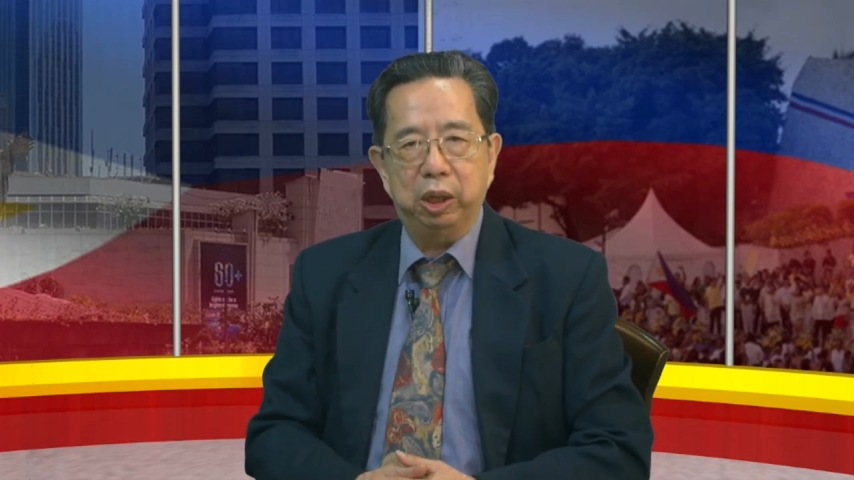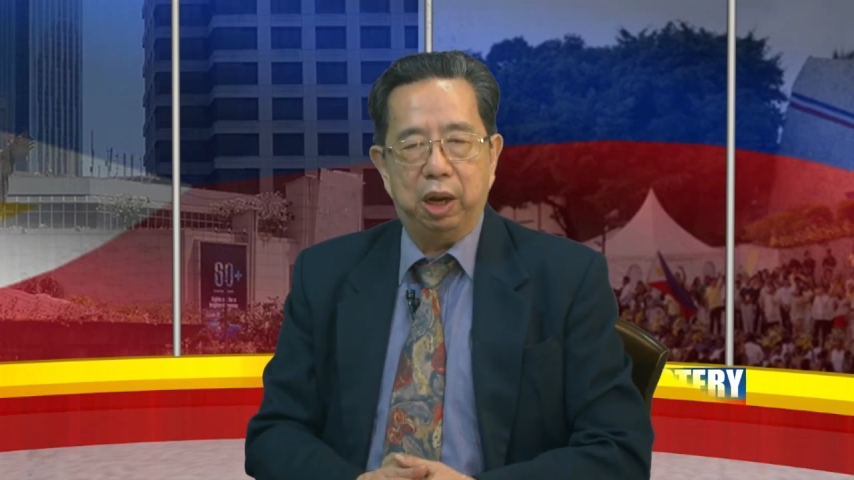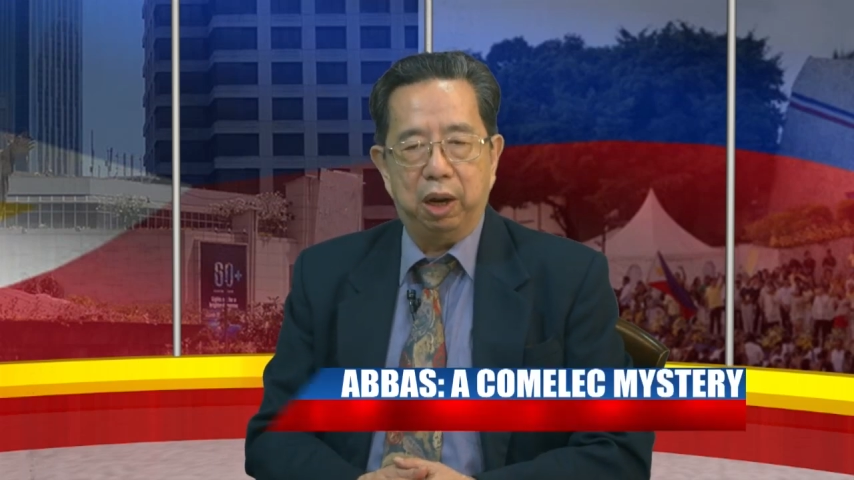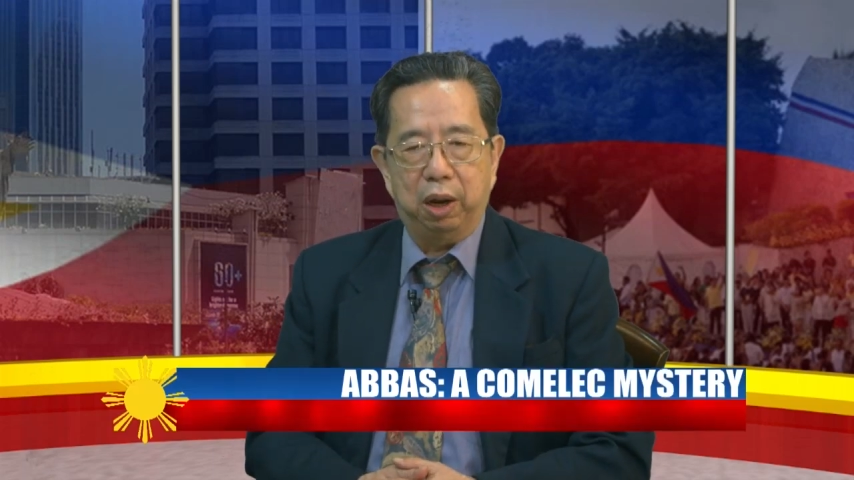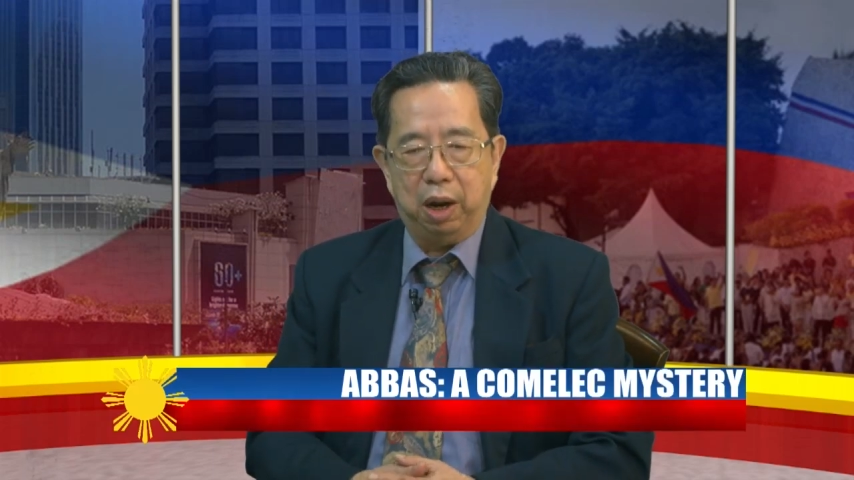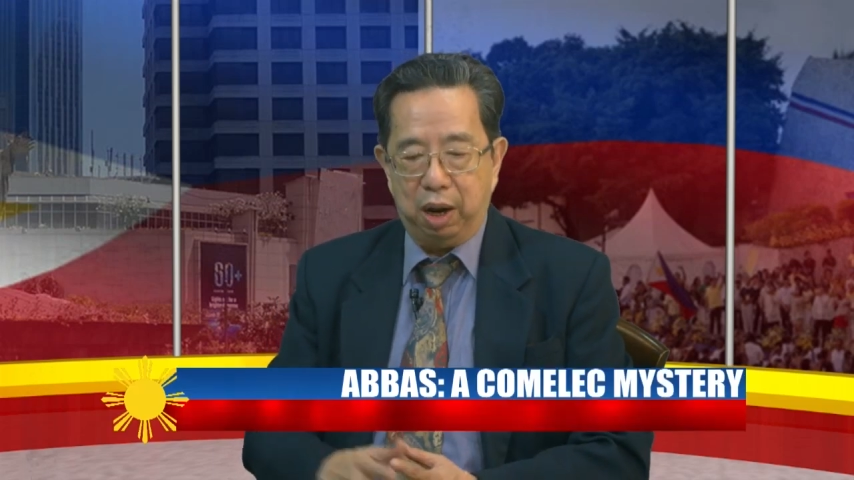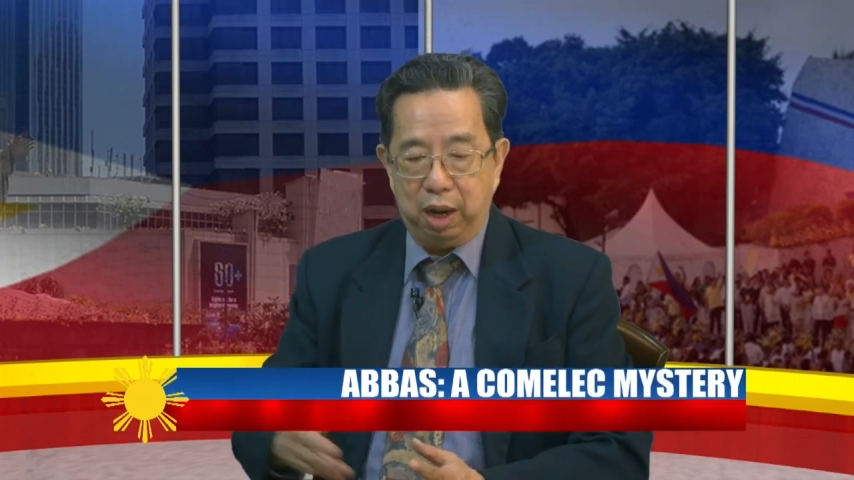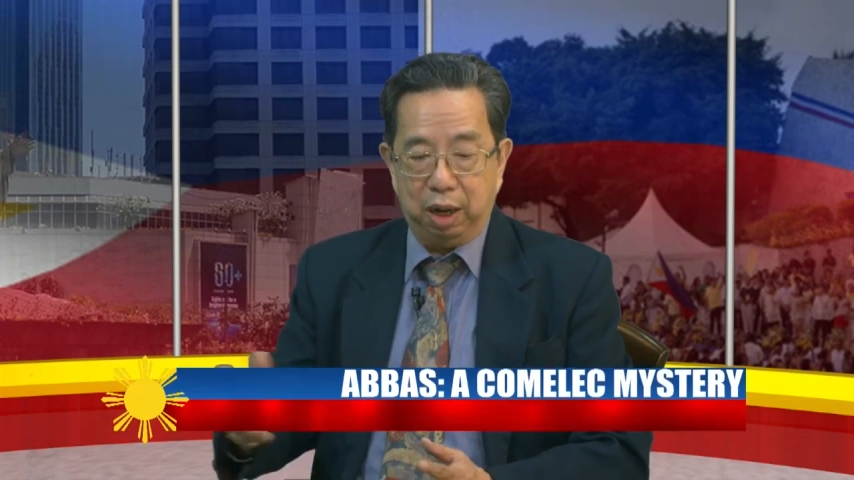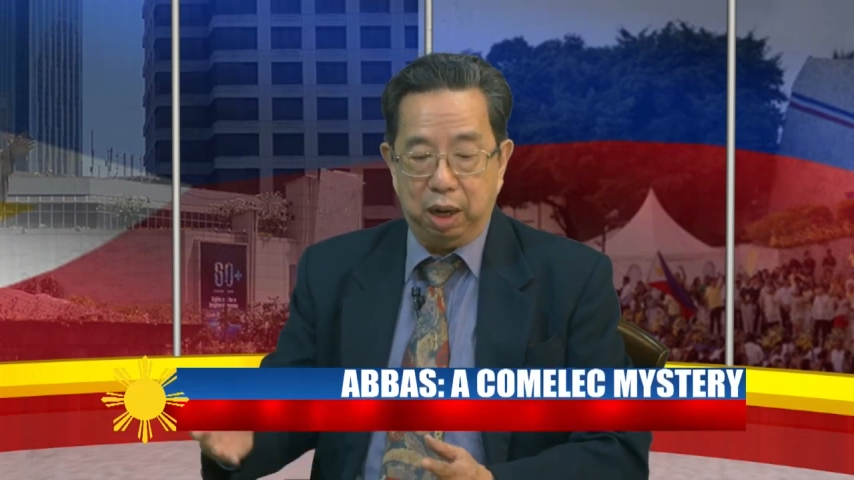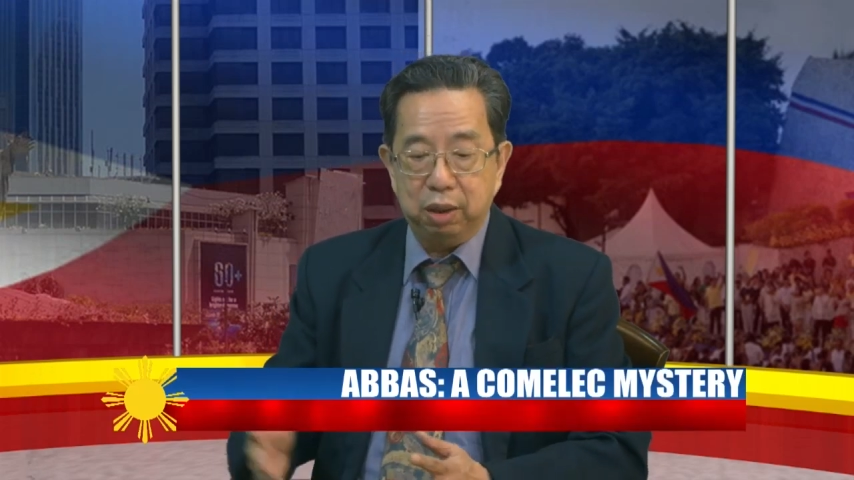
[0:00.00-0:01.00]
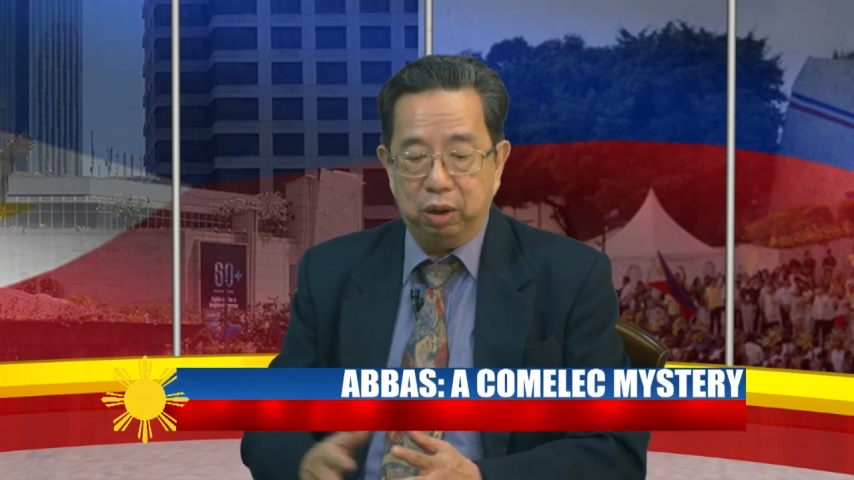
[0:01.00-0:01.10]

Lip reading: our